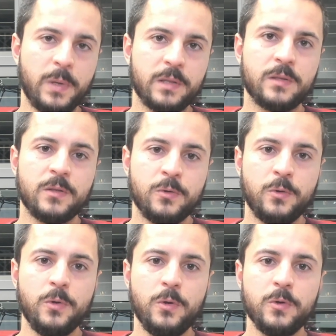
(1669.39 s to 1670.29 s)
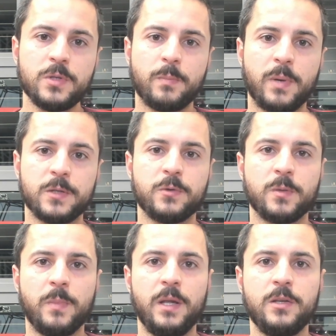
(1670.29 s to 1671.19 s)
but do use a
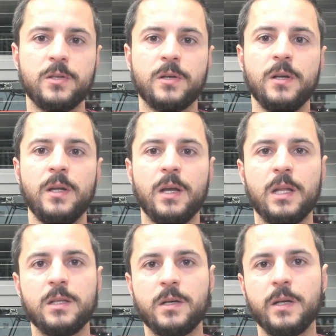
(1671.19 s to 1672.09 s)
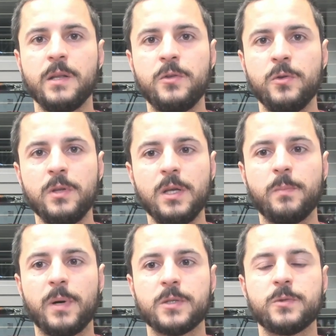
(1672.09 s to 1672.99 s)
password manager and create
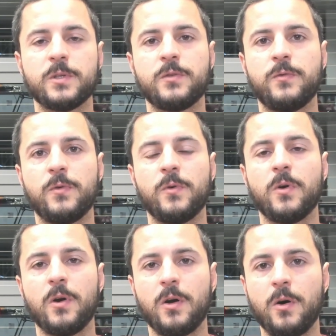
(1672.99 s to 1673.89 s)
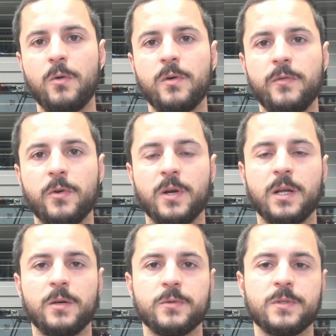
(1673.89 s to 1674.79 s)
unique passwords for all of
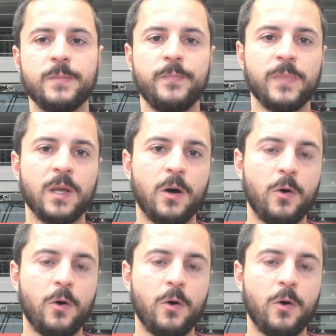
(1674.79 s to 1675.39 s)
your accounts.